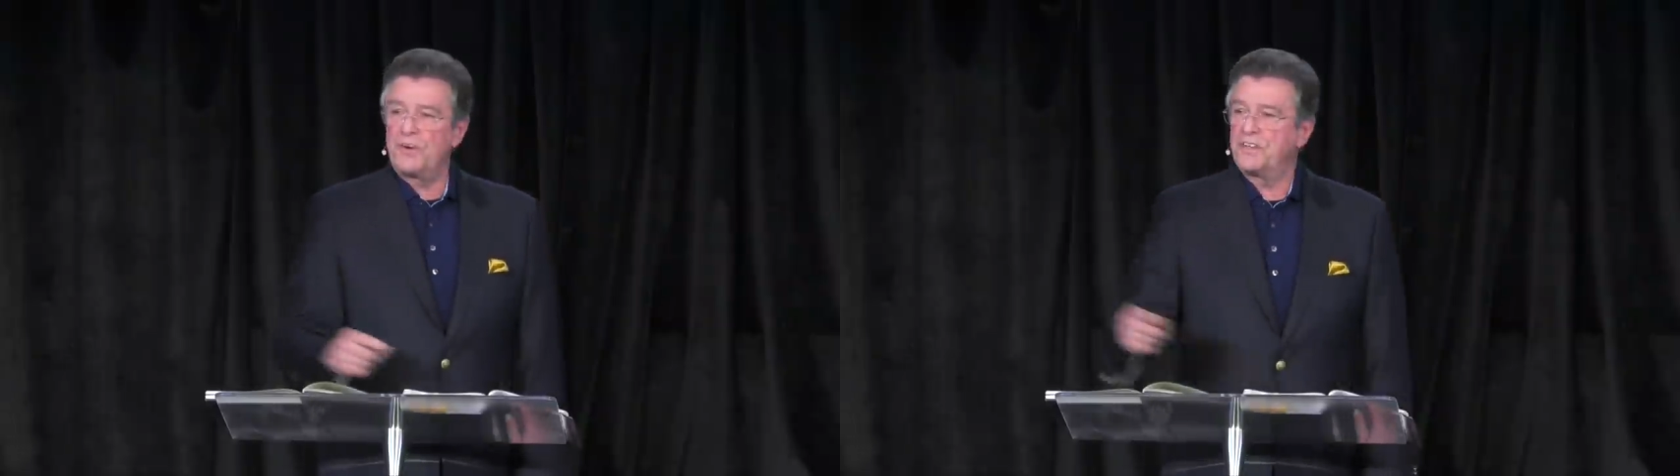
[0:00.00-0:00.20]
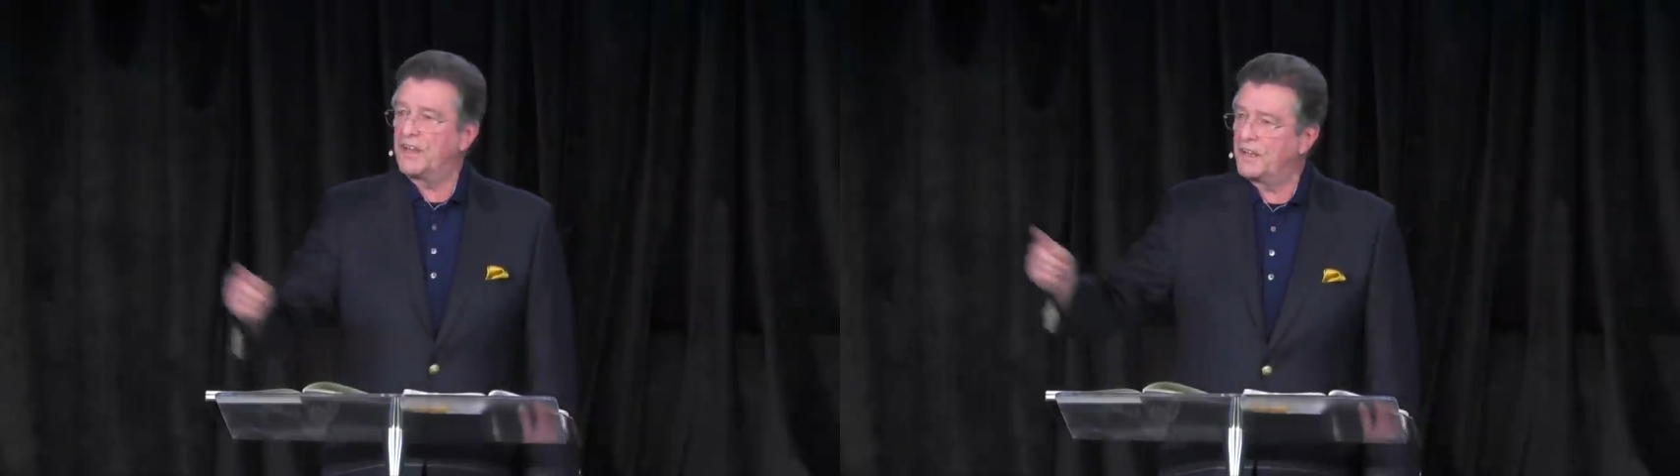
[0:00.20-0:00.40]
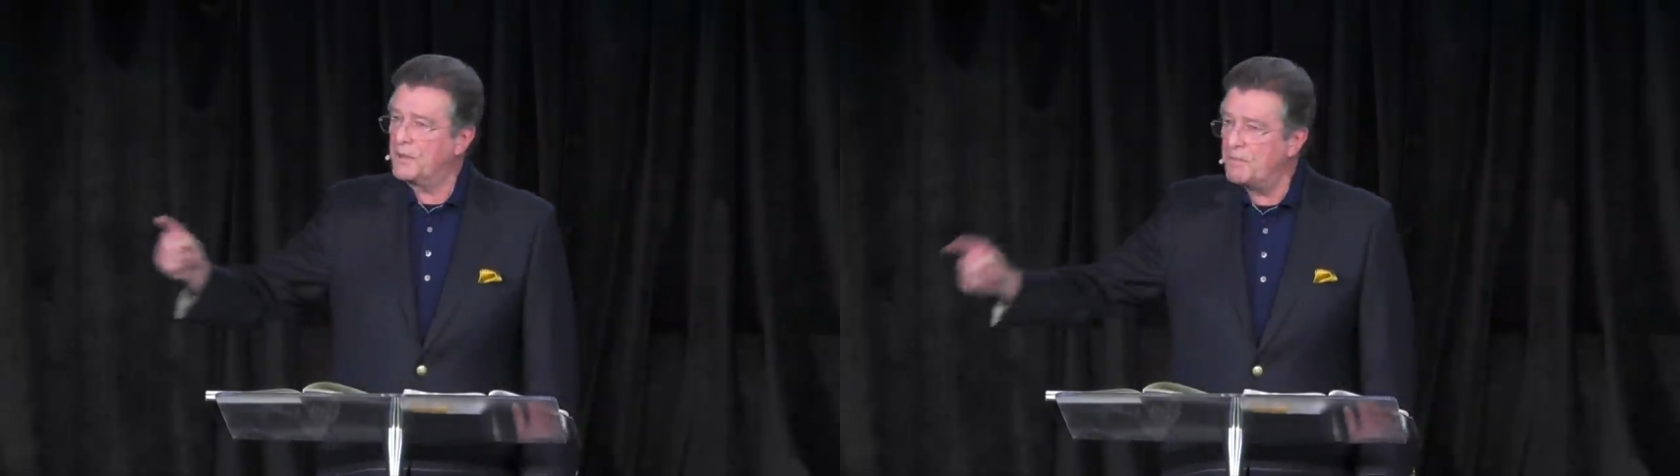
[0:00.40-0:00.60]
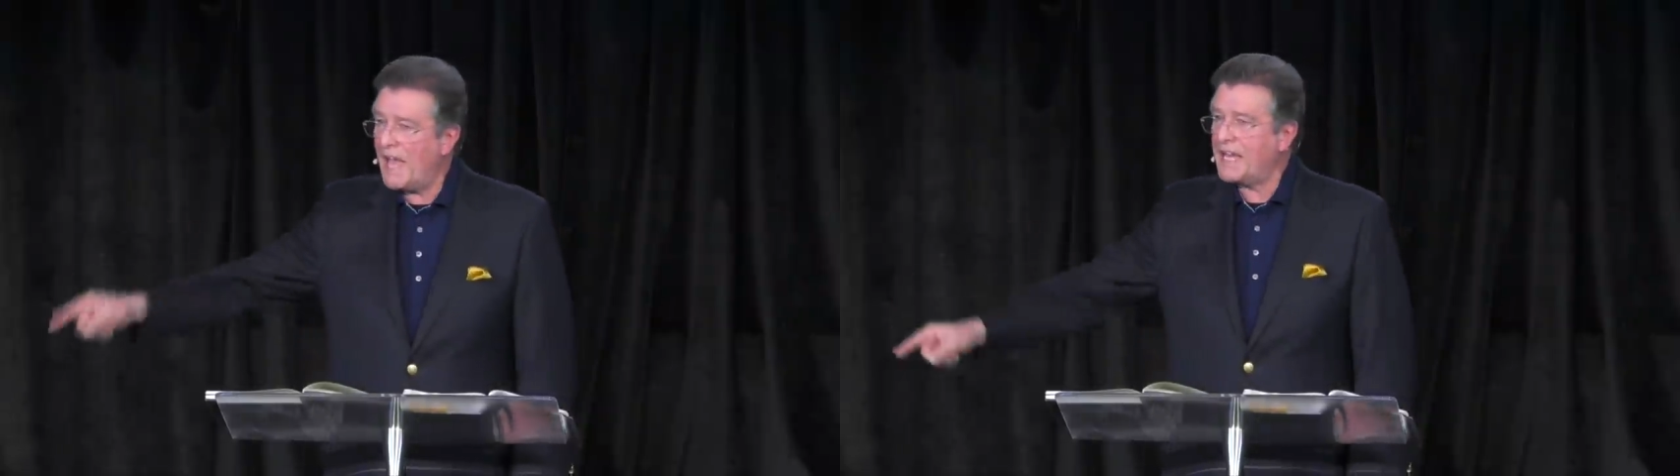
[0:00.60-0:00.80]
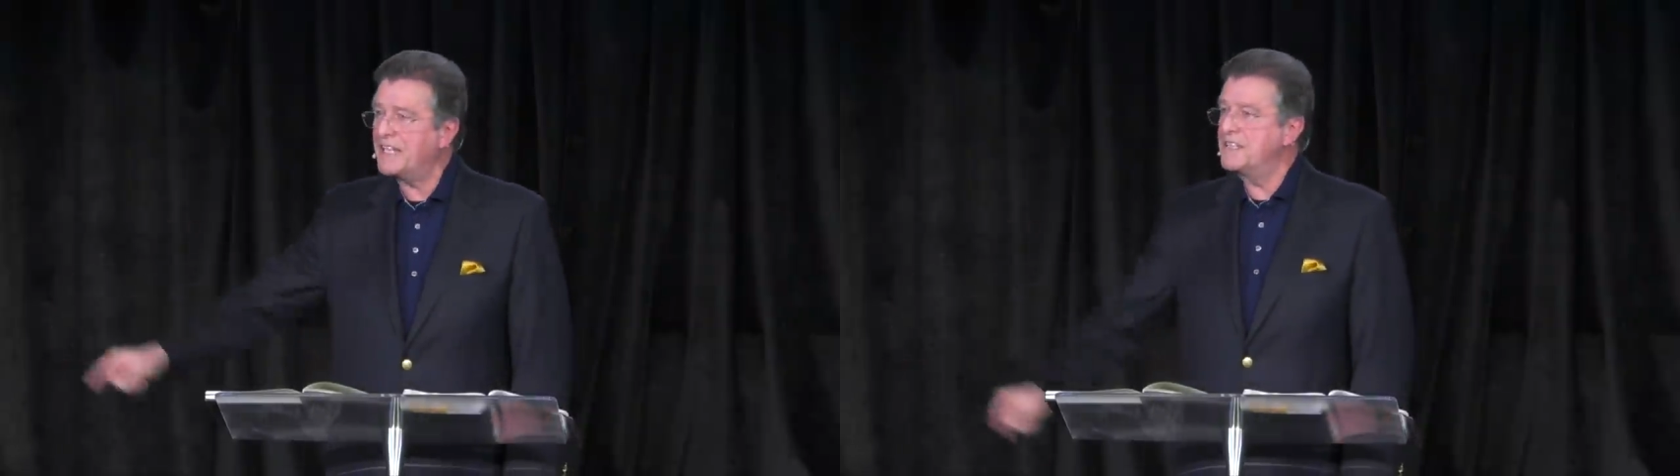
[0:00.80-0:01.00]
and you got to come
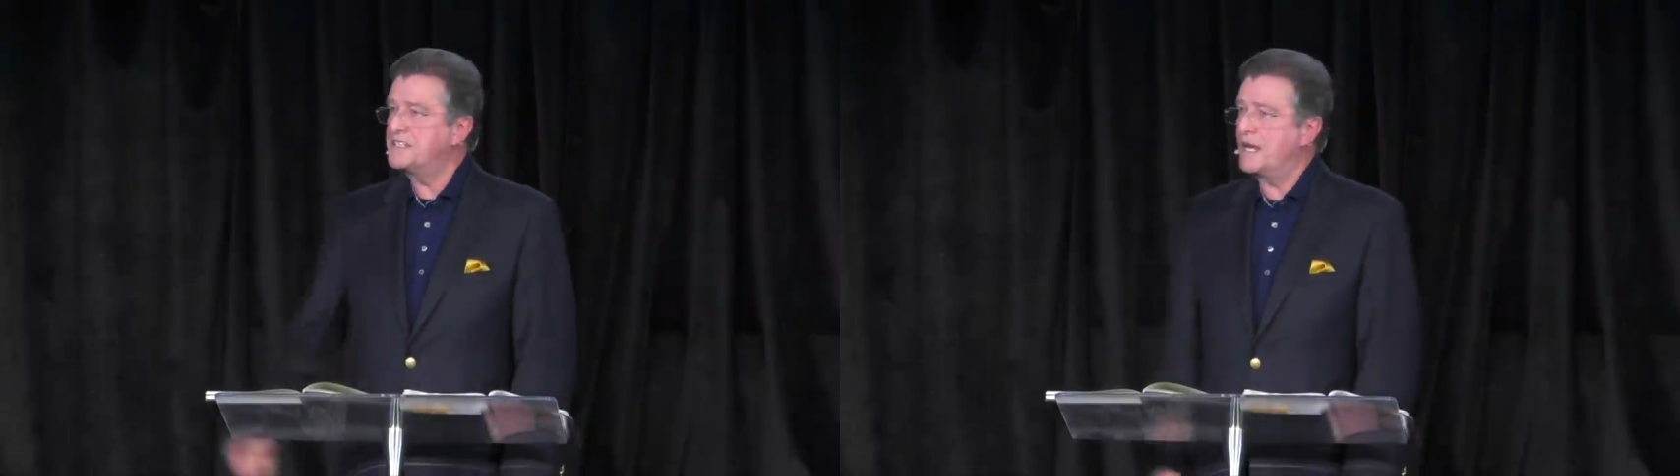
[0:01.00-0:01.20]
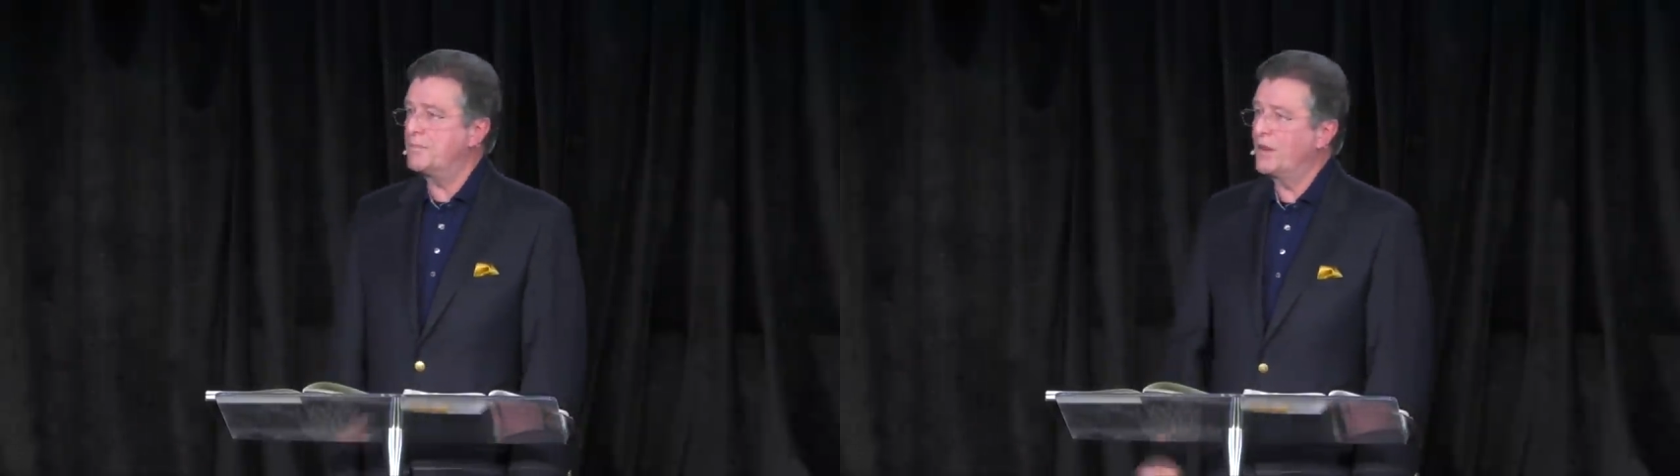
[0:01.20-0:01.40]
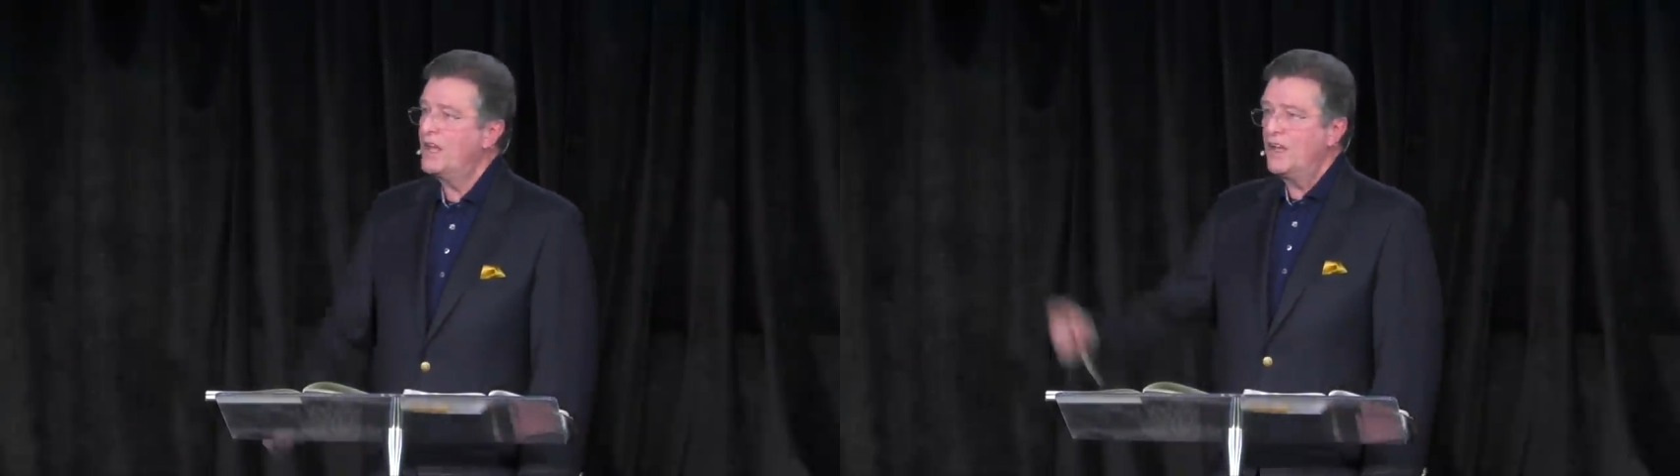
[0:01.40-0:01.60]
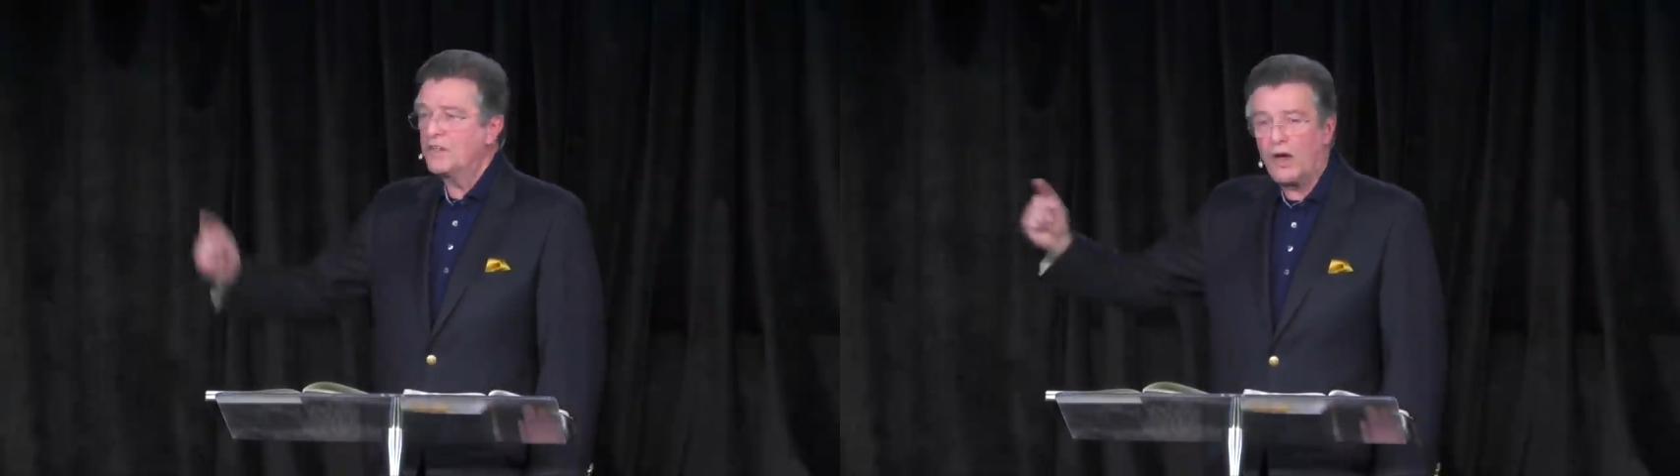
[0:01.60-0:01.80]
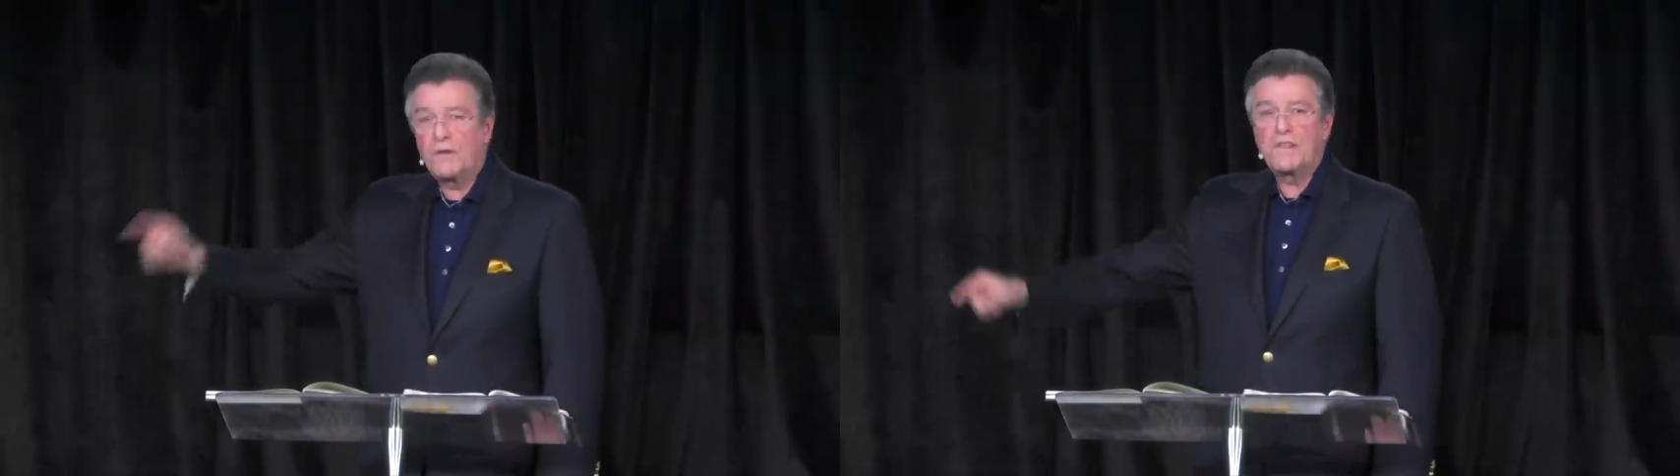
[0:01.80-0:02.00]
back in the temple,
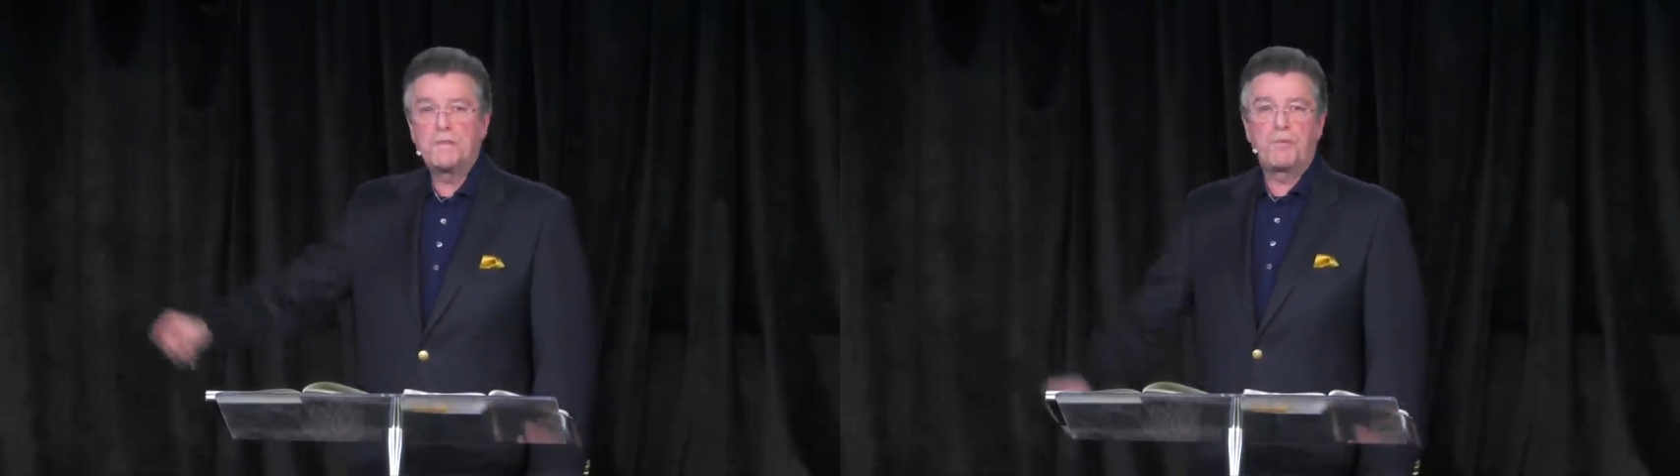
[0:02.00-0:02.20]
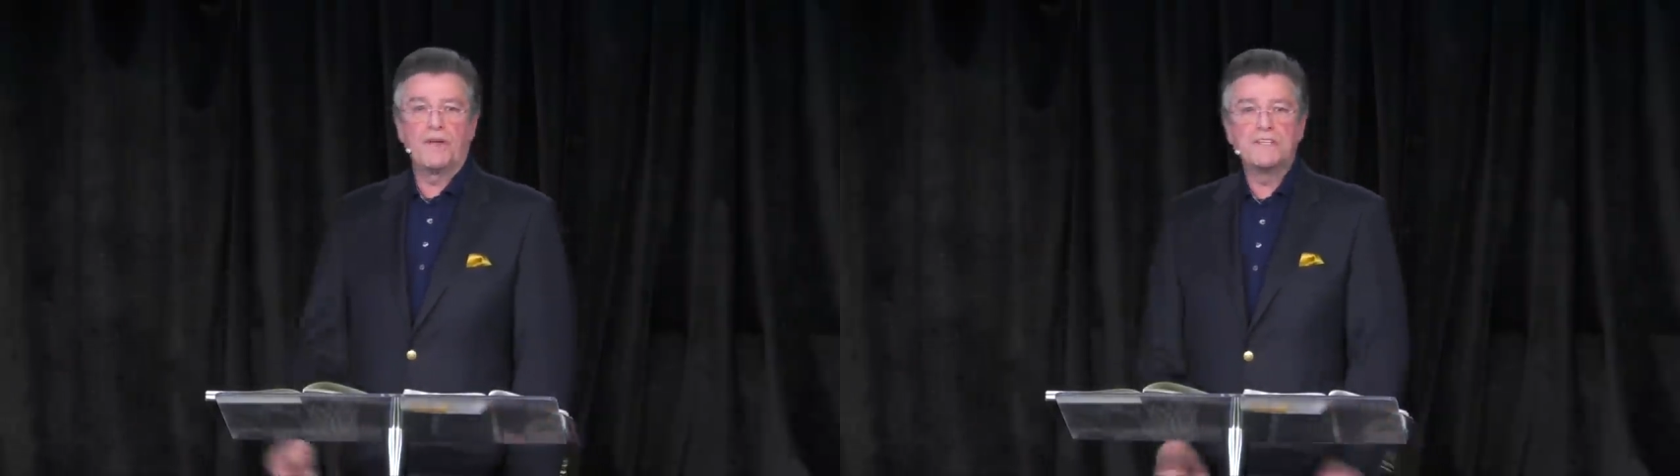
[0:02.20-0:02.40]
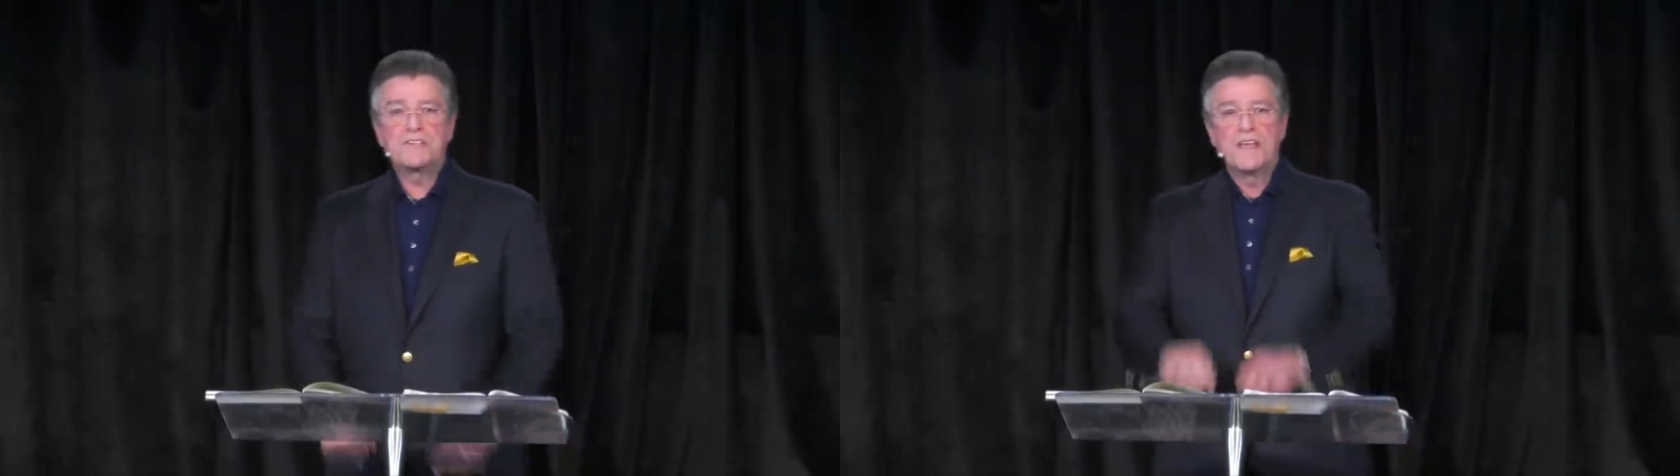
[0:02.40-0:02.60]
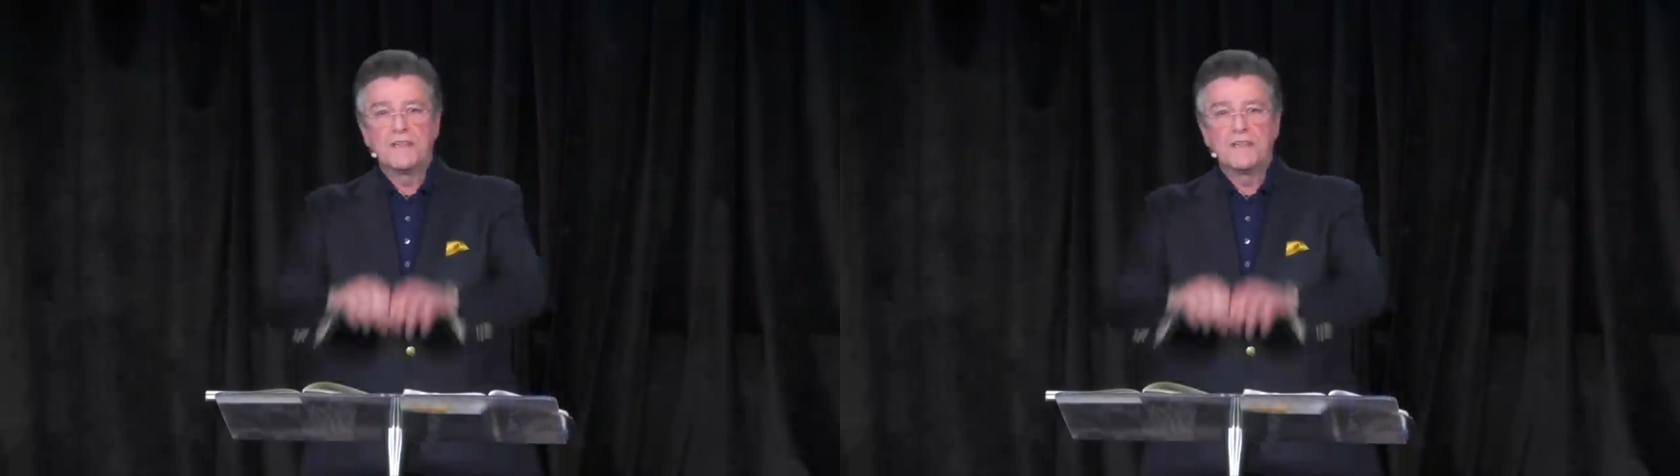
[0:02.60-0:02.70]
go to the priest.